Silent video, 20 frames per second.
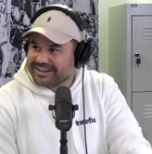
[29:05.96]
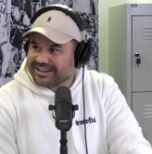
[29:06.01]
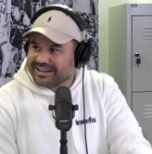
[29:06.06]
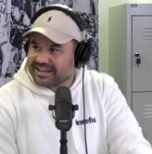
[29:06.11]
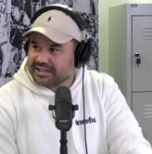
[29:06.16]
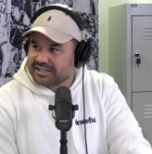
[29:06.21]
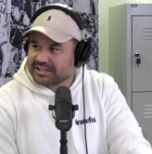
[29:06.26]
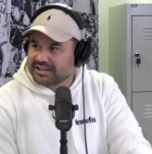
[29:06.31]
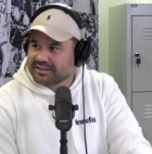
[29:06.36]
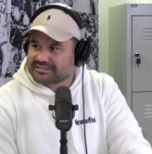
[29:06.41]

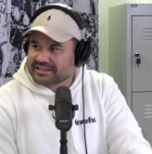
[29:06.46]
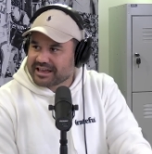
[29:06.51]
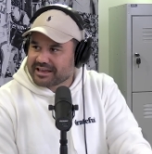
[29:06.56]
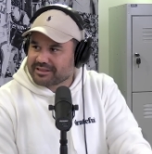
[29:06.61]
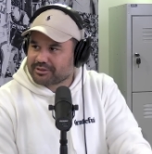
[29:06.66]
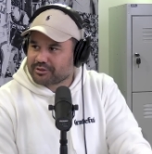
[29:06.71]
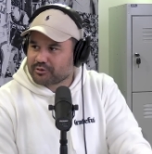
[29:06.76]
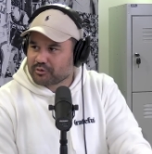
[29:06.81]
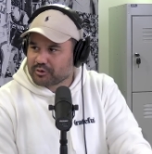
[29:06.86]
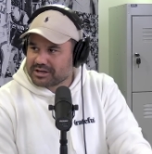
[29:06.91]
And he goes,
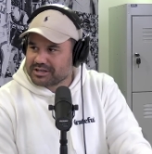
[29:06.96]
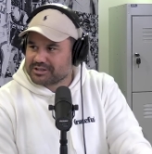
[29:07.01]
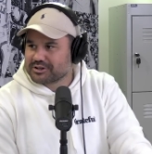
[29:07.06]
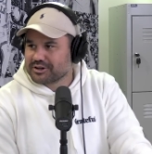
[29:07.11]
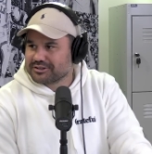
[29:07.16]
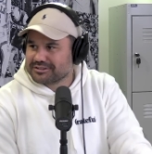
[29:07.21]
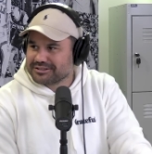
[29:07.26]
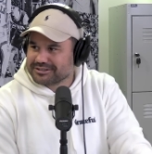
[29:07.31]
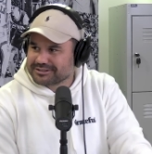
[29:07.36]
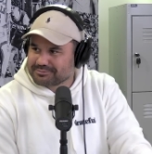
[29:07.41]
that 3
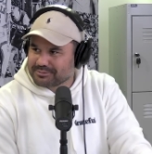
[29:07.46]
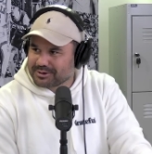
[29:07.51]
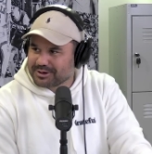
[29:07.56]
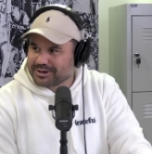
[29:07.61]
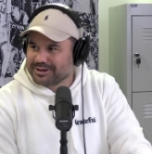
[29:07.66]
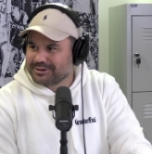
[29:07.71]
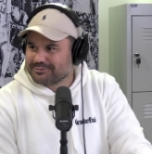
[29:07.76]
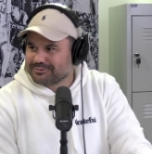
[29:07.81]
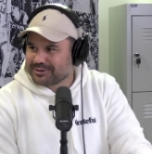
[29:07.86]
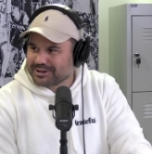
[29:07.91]
jersey is
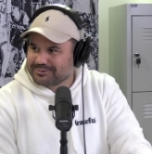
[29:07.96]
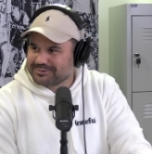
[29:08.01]
mine, baby.